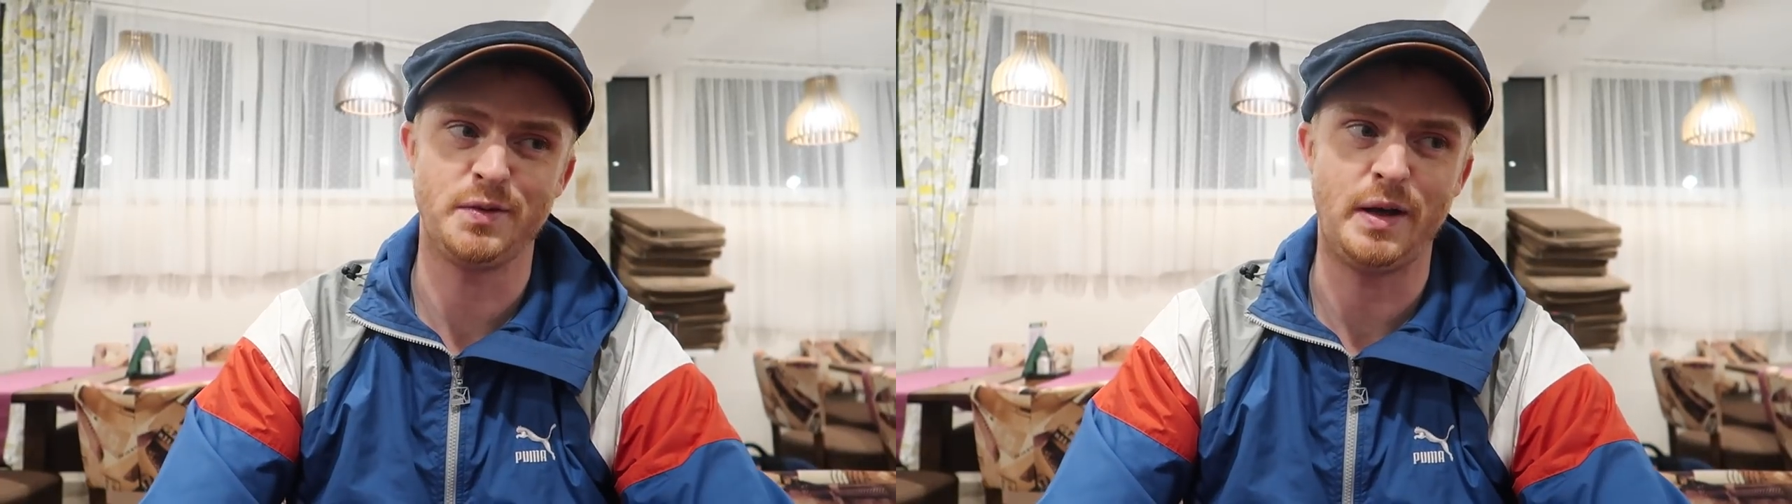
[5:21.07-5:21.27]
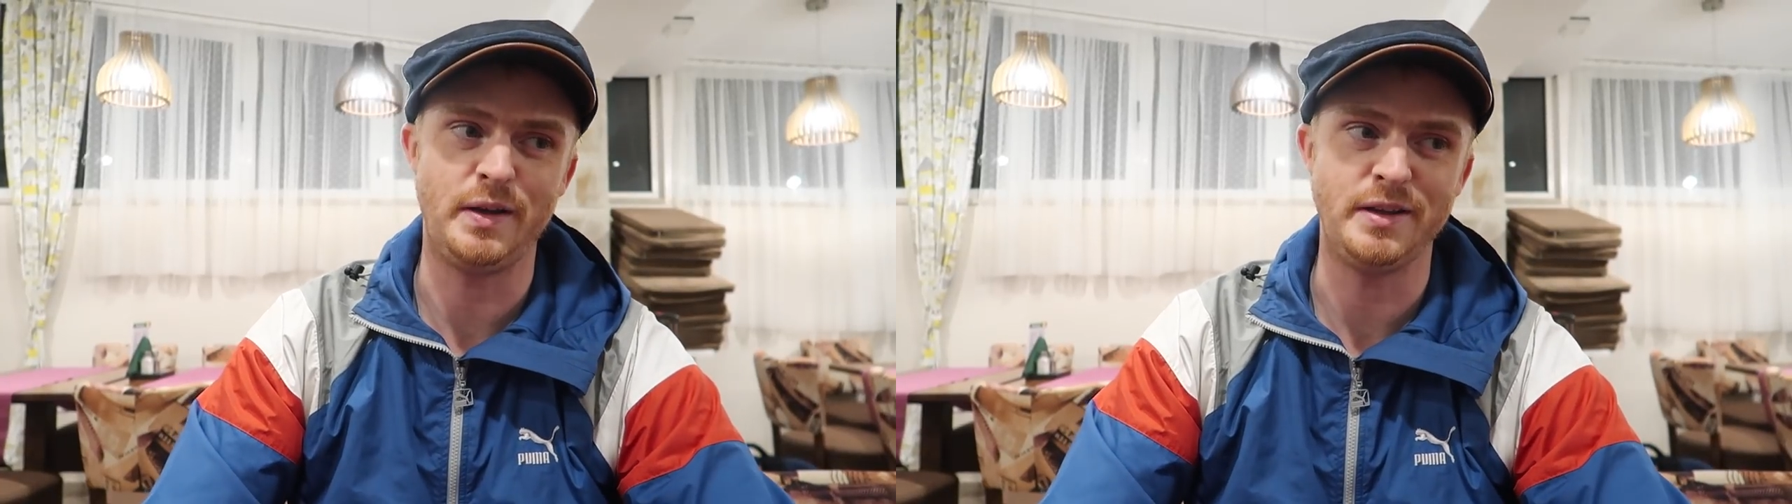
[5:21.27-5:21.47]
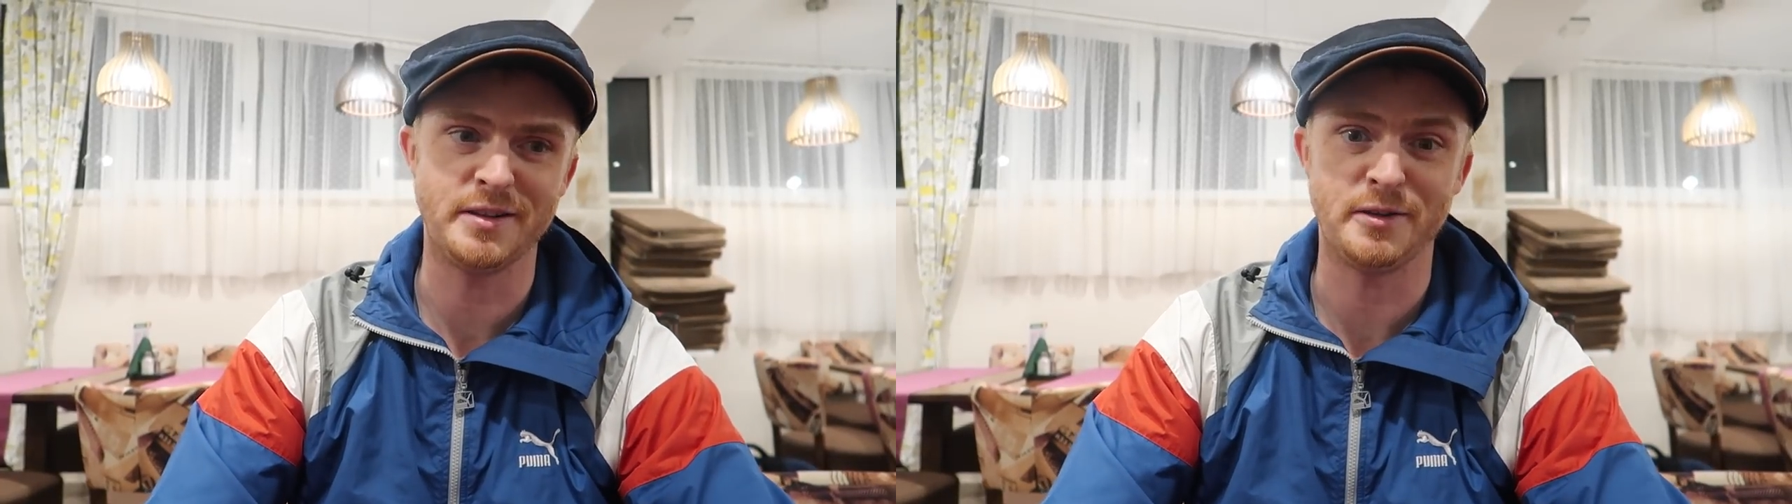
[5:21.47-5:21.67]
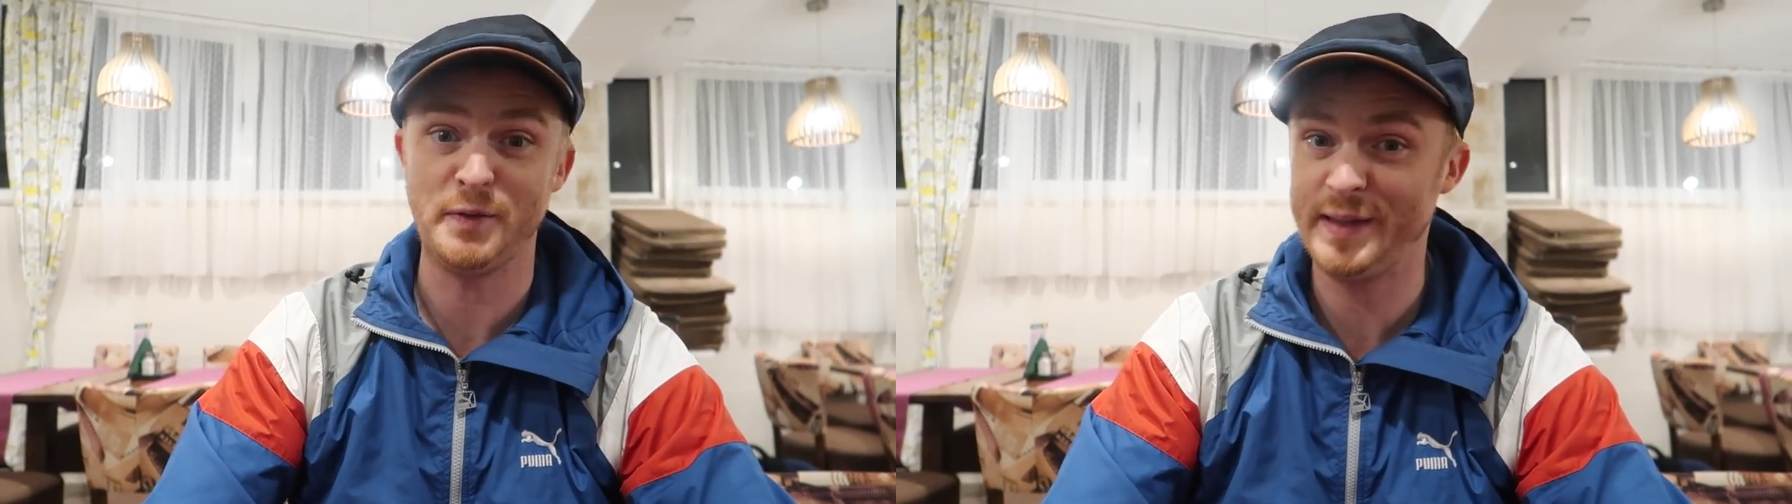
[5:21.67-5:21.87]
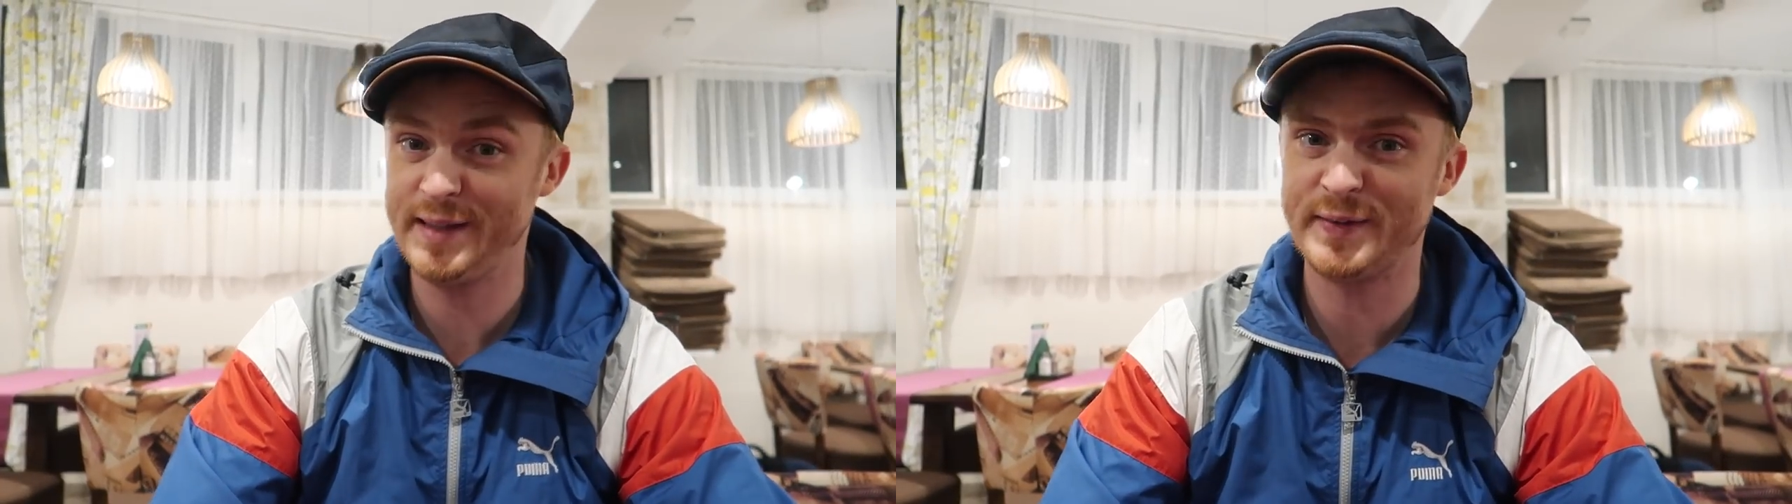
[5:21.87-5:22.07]
wow, it took a
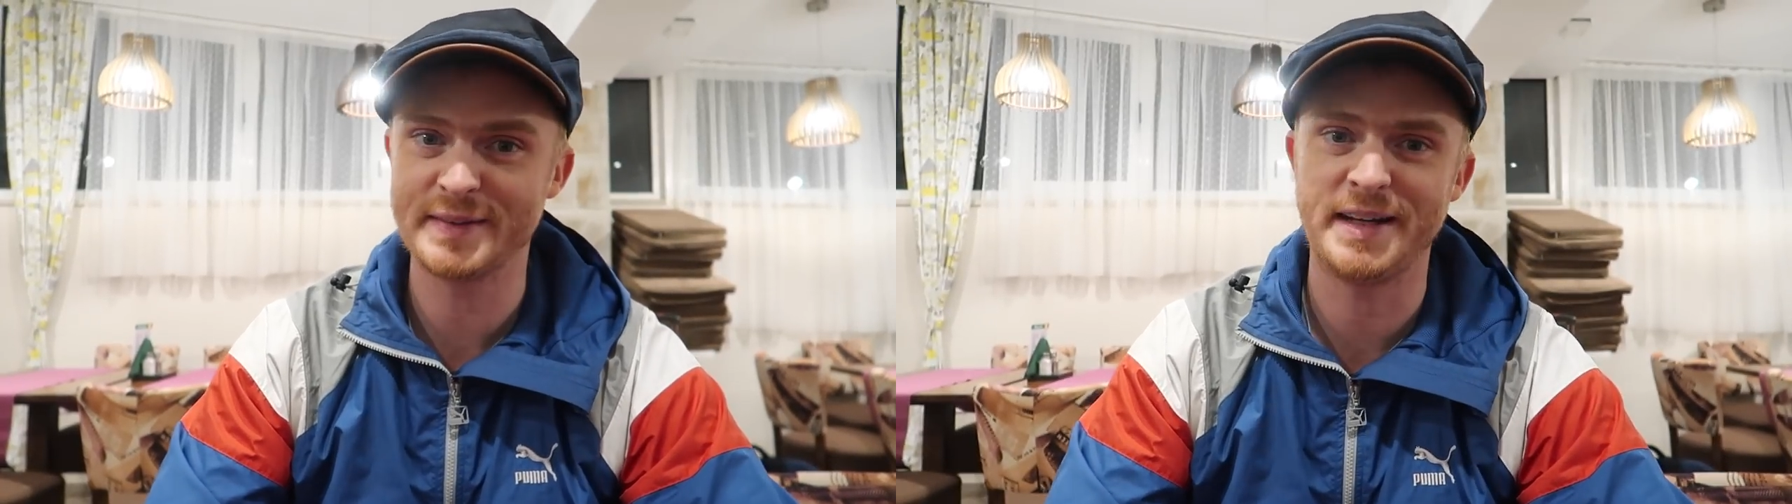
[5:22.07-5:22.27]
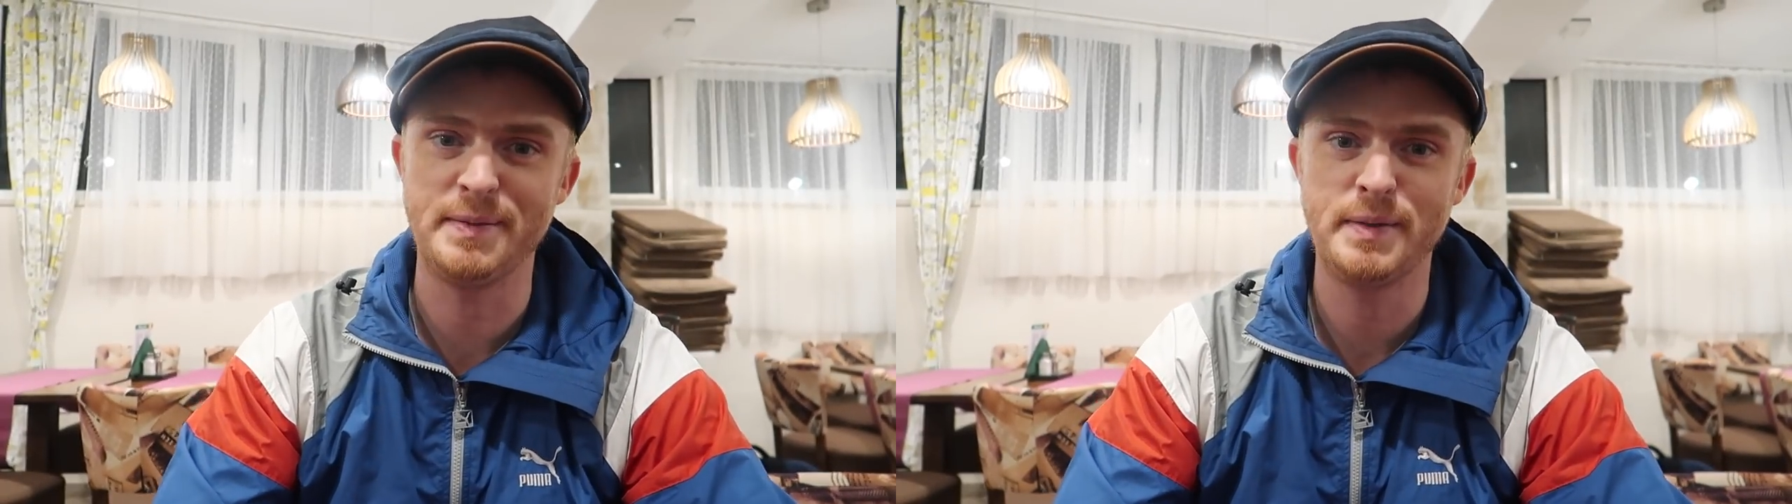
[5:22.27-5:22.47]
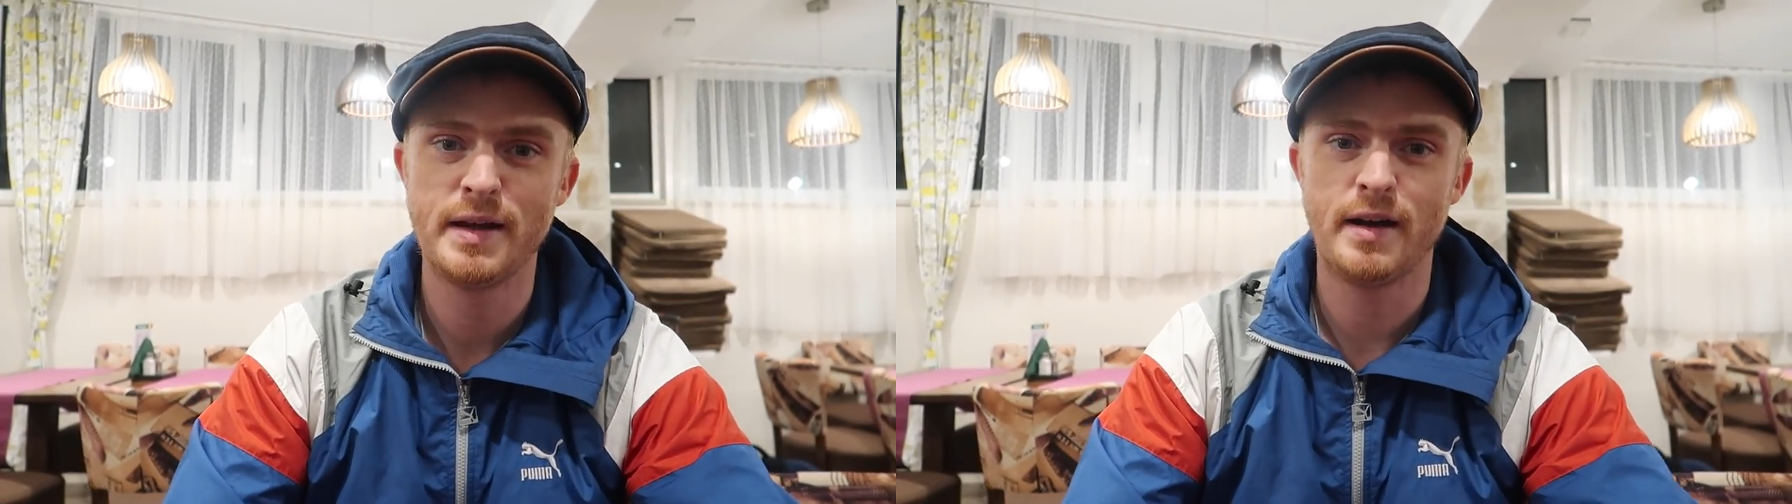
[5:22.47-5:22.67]
really long time.